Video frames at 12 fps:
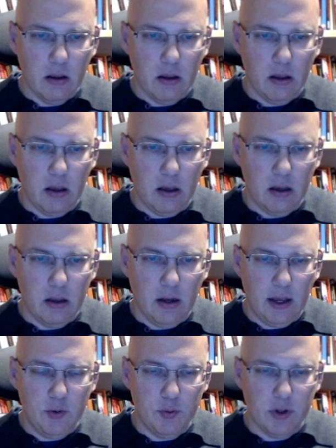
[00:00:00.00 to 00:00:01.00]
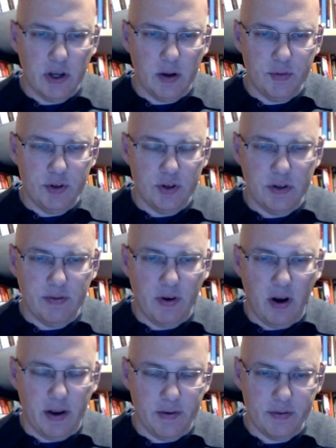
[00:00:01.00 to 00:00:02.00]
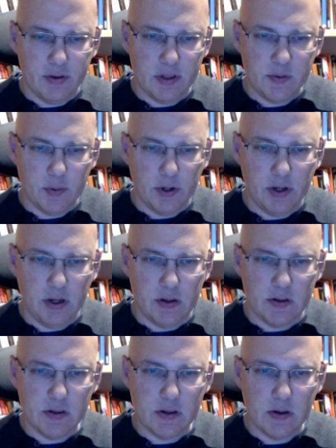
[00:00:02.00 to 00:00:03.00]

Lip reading: Yeah, knight will come to d5. That's what it is,